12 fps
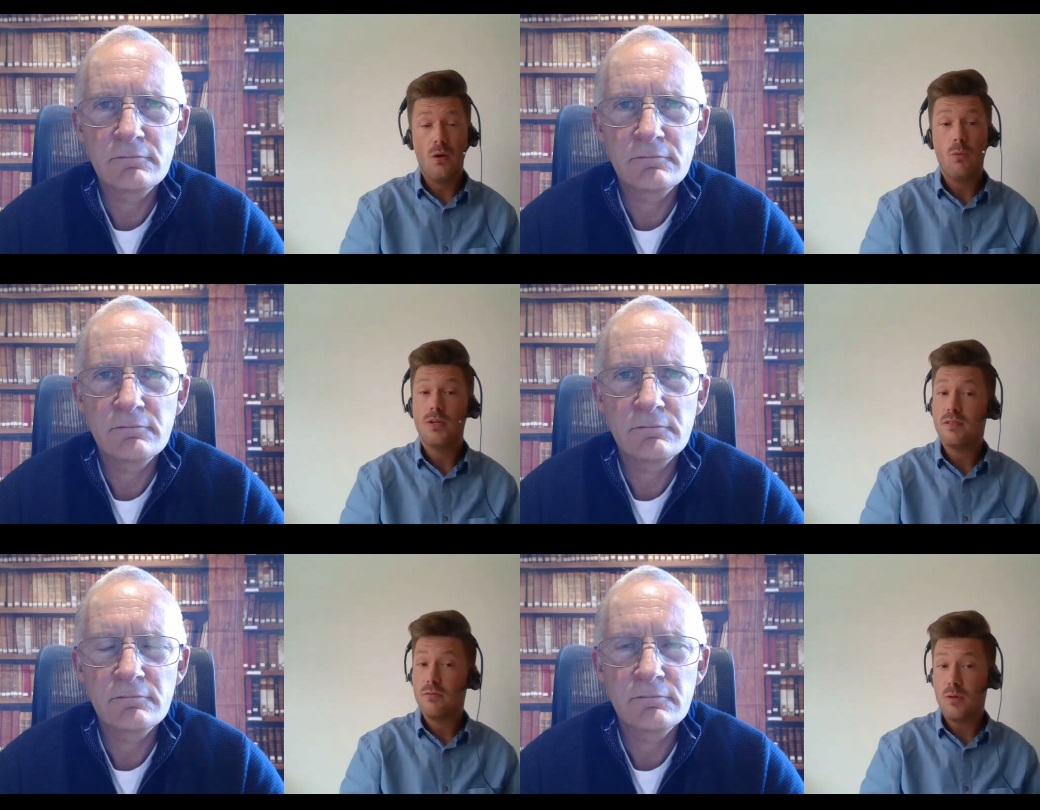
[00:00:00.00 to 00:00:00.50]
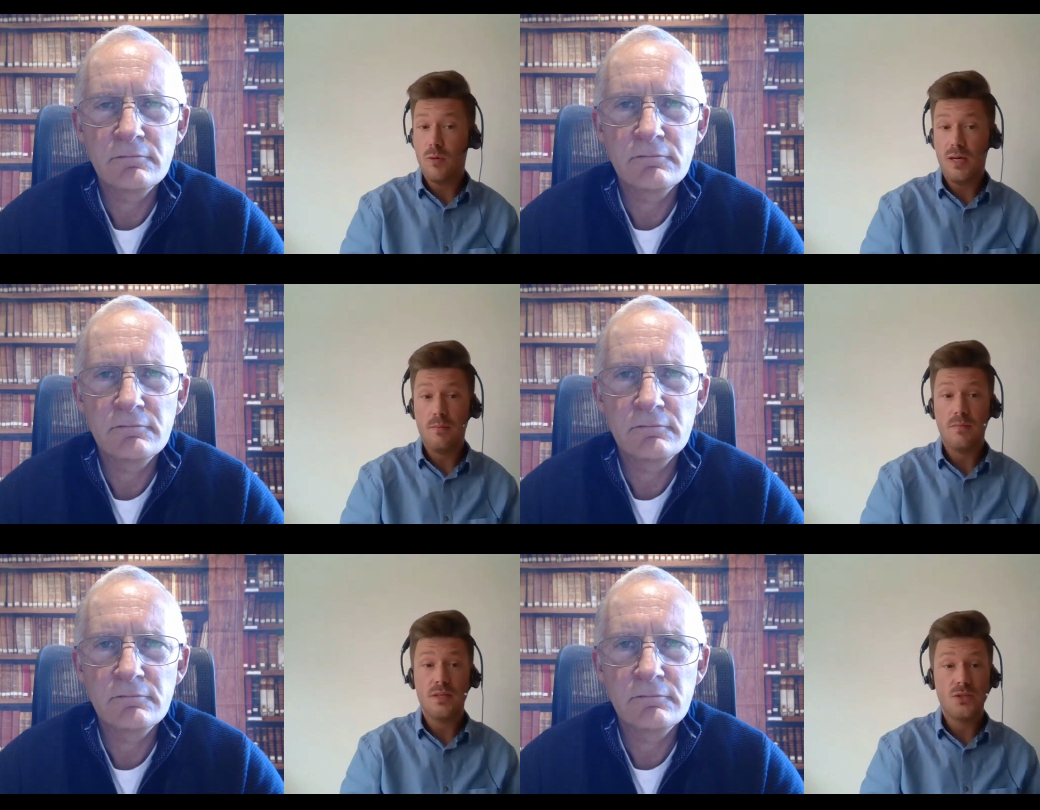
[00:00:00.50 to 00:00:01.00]
Speaker 1: What
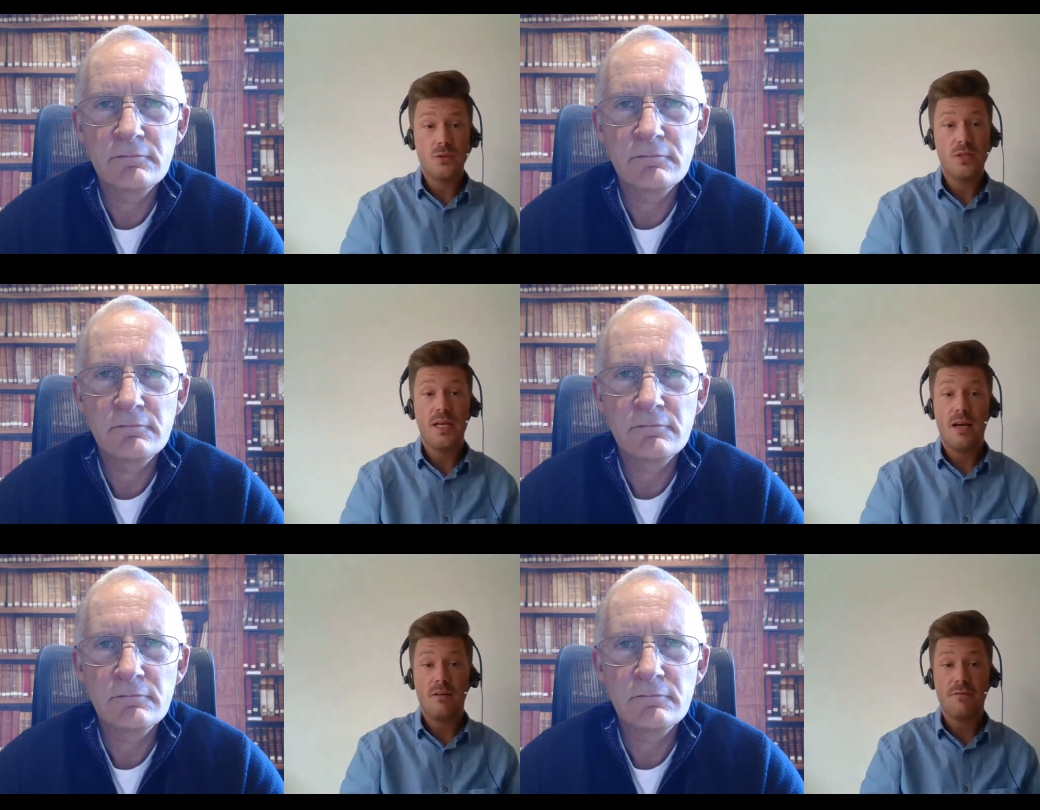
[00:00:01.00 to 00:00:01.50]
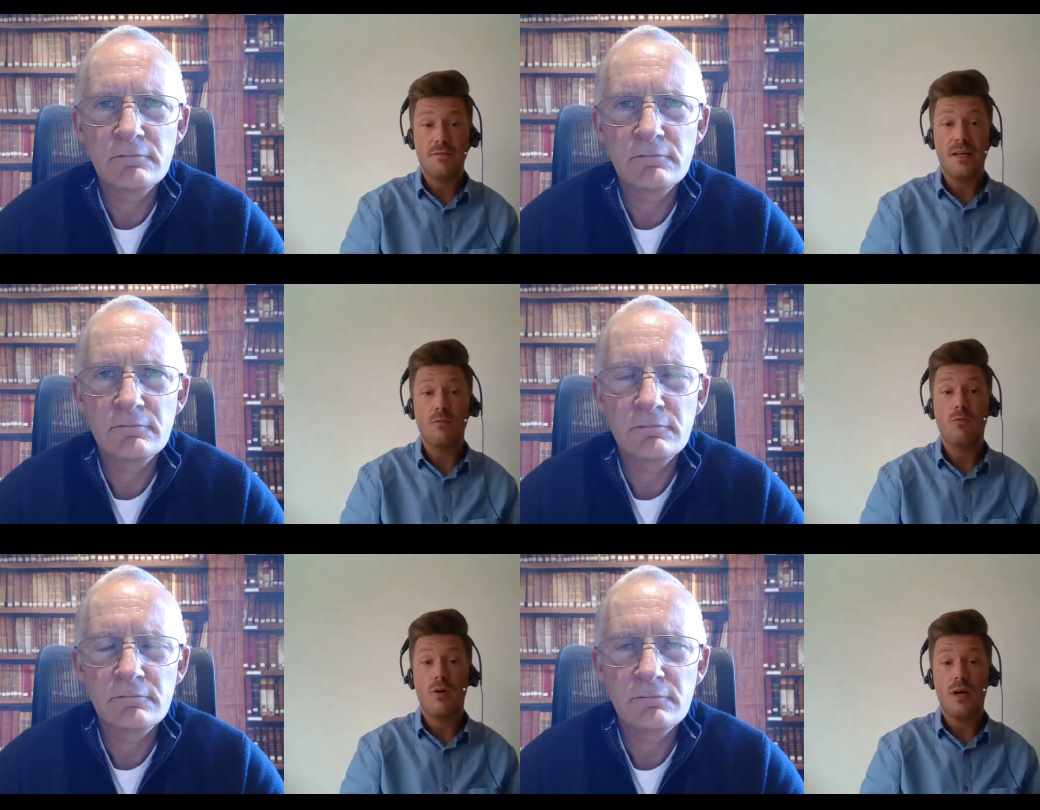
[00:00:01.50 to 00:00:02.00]
requirements do they have
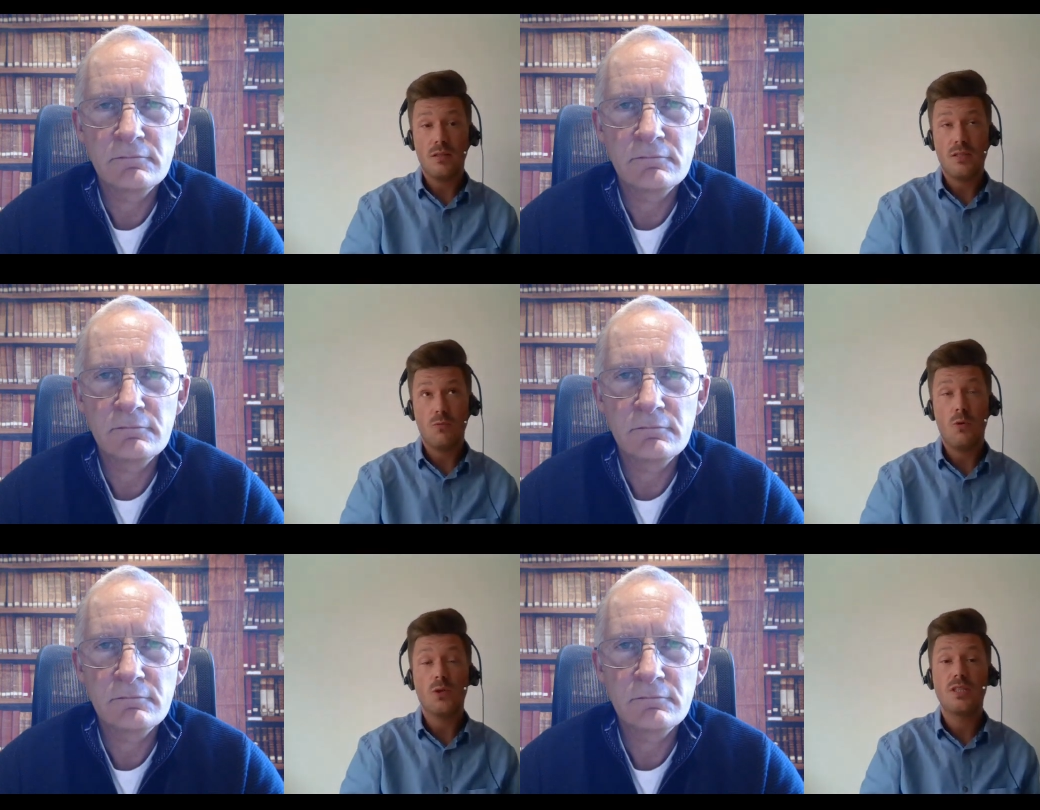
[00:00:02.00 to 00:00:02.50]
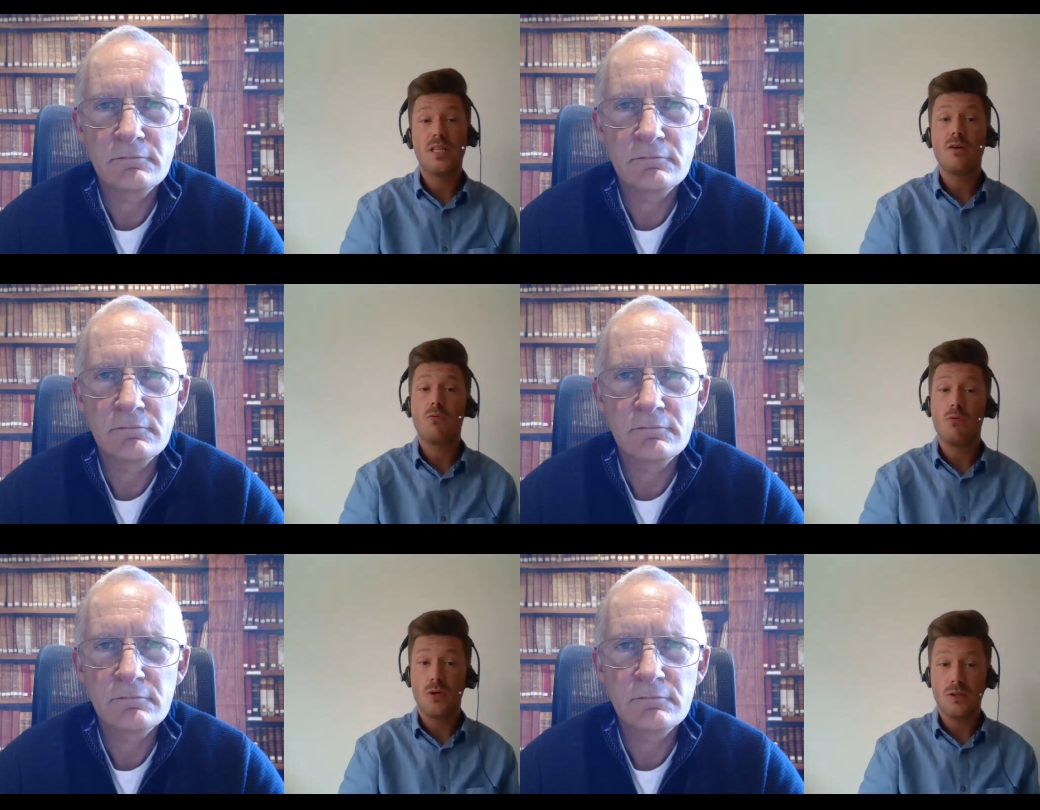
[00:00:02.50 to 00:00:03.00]
and what they
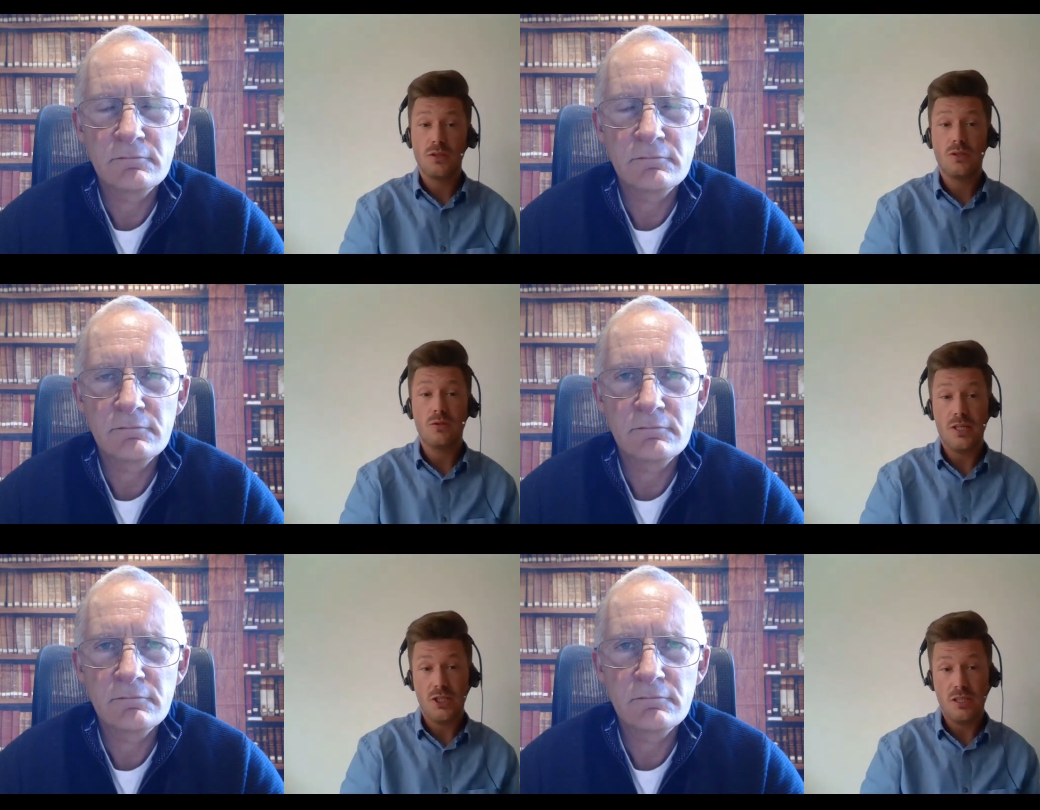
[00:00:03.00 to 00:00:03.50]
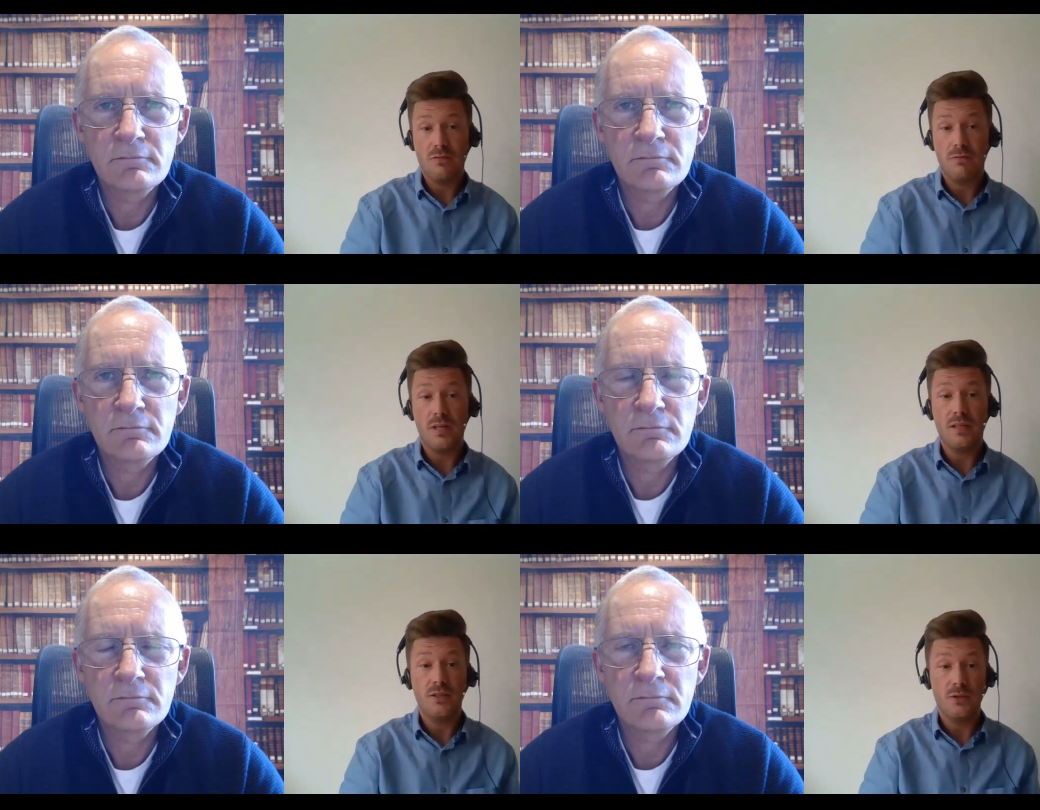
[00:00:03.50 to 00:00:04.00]
want to achieve
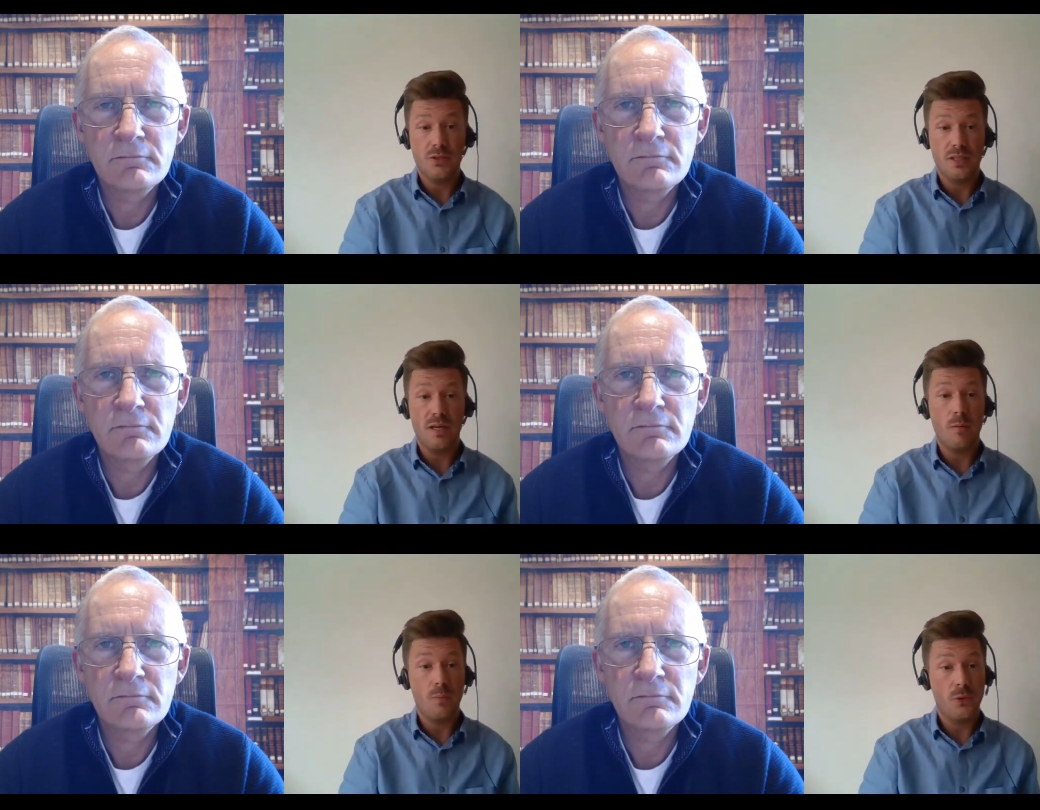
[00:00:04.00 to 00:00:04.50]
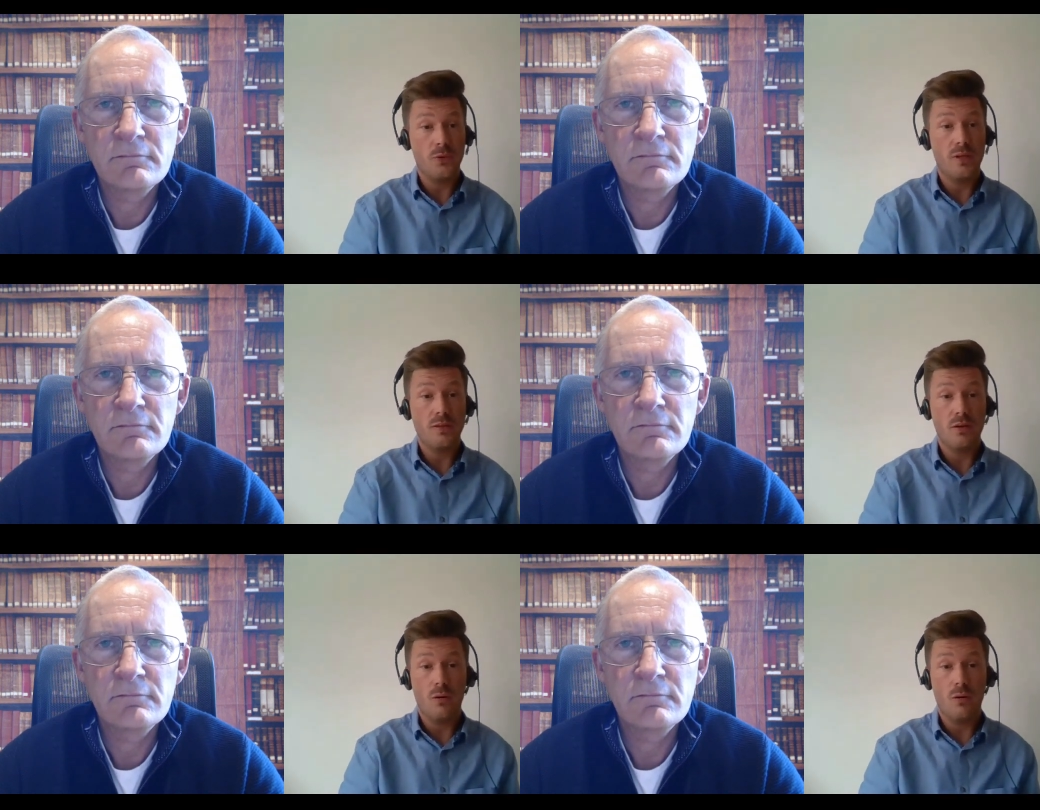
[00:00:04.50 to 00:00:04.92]
while using our product